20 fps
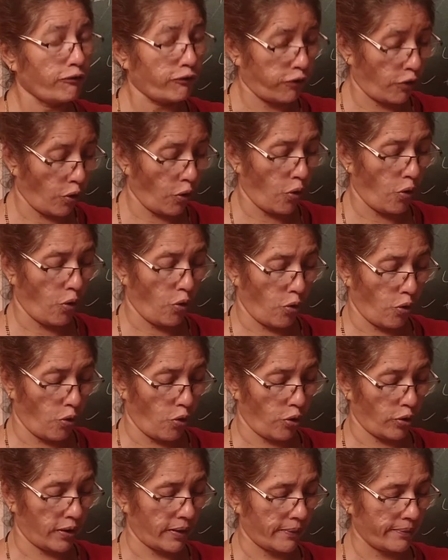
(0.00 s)

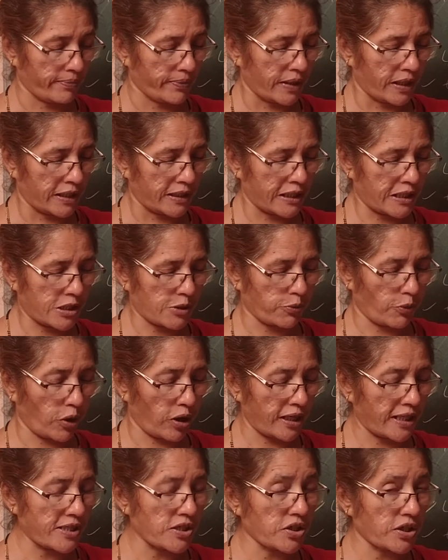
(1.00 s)
4. The
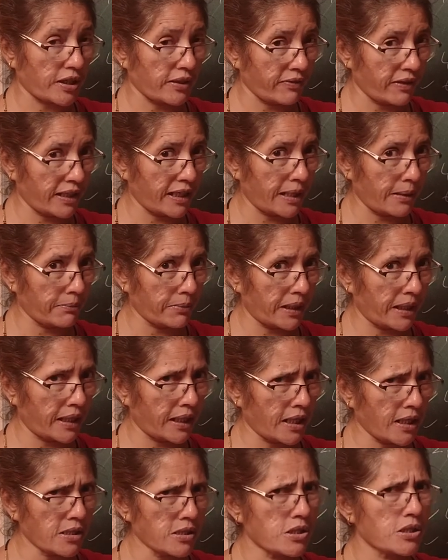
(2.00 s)
smallest even number
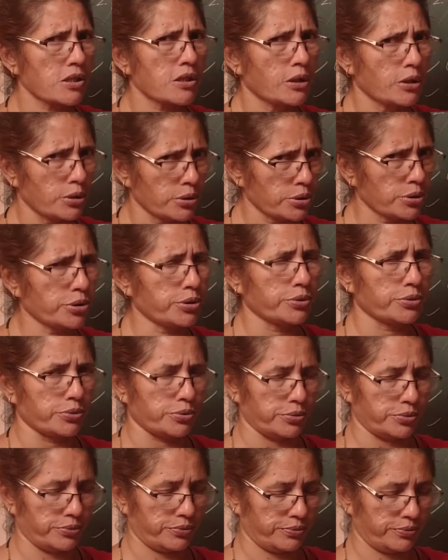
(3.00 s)
is
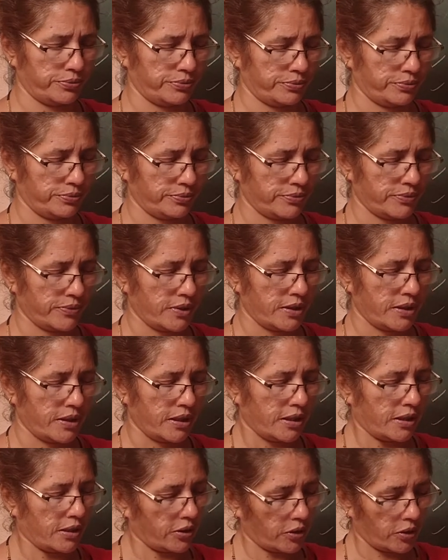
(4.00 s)
2.
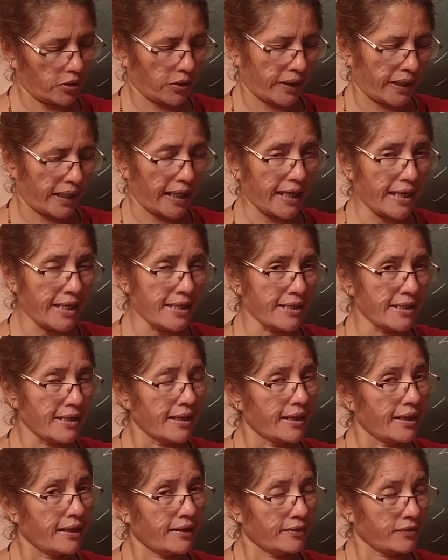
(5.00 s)
Okay?
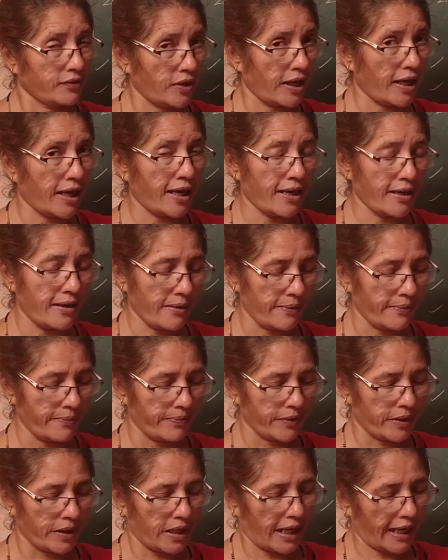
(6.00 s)

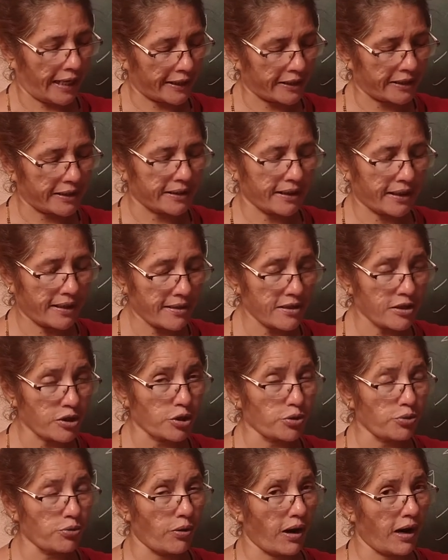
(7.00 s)
I think
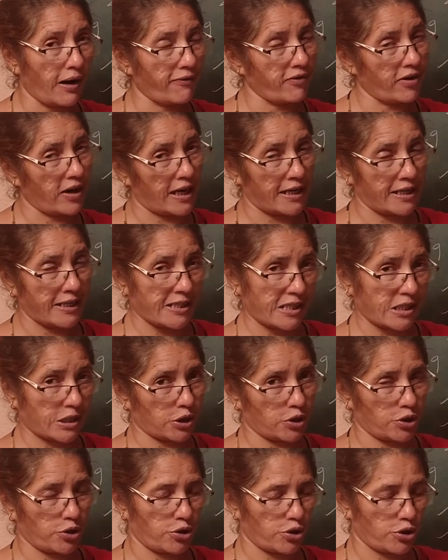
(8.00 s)
you have
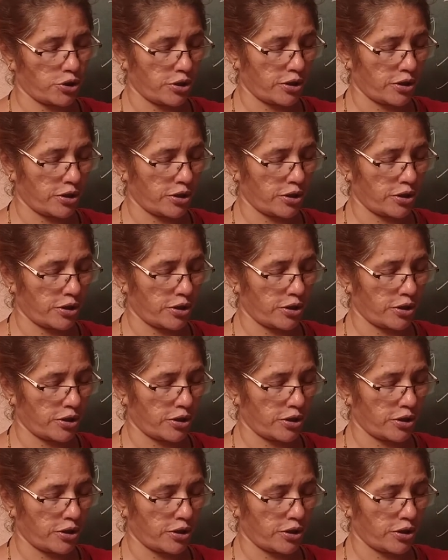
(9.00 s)
understood